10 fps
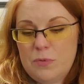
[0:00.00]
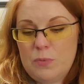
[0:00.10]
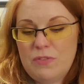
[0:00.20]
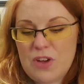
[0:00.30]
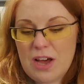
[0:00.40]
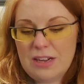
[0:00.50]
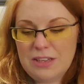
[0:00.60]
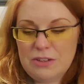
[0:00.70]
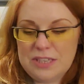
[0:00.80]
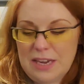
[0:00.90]
we've got a
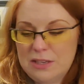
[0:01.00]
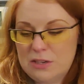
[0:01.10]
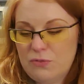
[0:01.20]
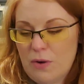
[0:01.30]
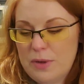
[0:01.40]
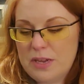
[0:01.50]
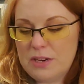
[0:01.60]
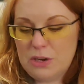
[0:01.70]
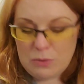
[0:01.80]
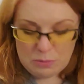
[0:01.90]
little taste of what we can
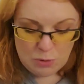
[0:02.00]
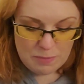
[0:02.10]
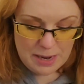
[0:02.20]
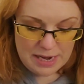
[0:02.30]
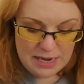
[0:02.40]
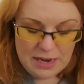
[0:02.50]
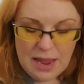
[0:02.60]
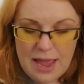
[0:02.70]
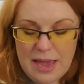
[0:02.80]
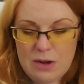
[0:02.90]
do with more money
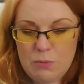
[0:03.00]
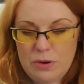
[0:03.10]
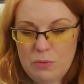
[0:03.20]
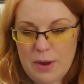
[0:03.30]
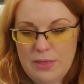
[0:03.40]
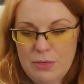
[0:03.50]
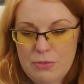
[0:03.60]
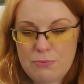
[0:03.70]
and we went